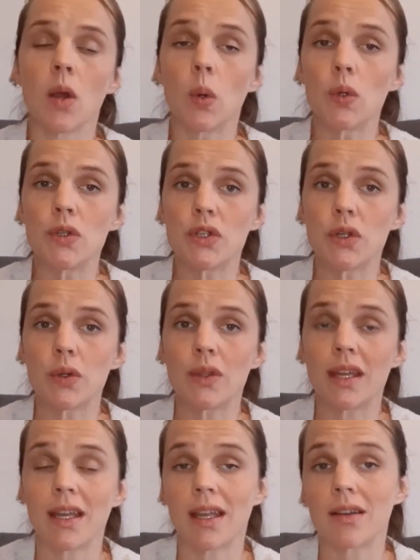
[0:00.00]
also
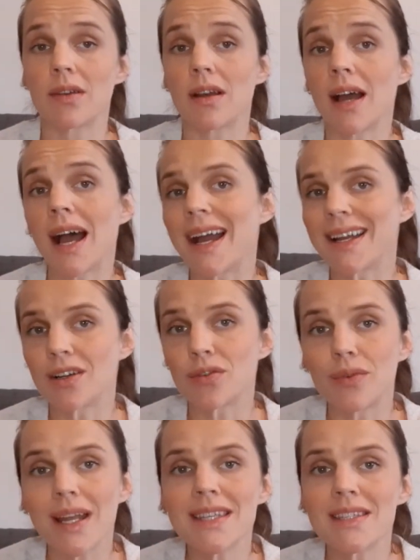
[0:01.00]
the higher
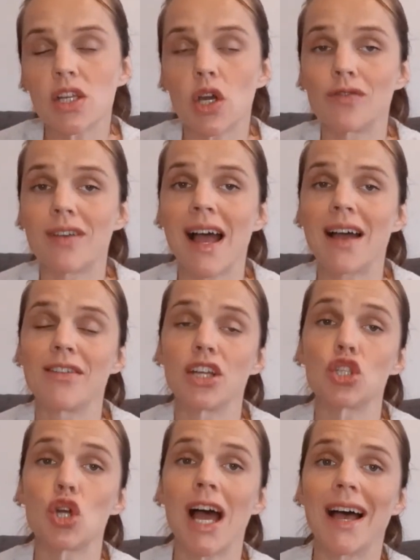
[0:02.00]
risk of
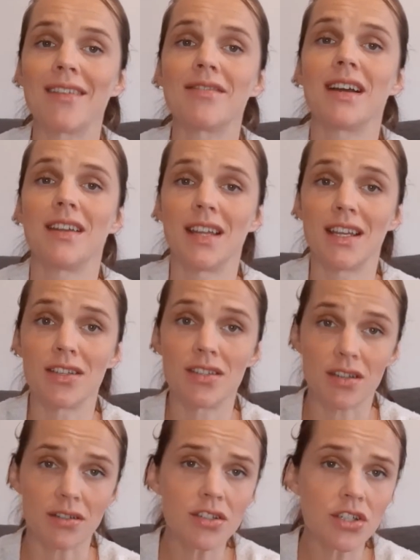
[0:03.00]
having to have an
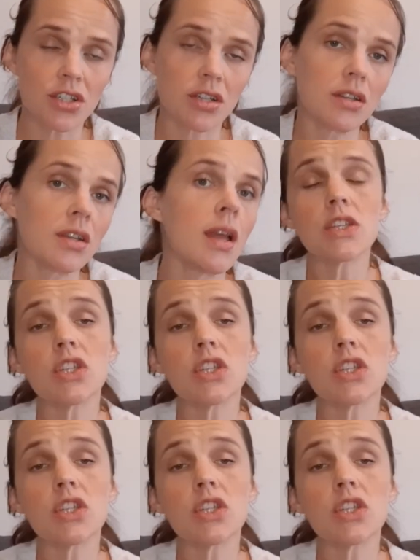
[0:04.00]
induction.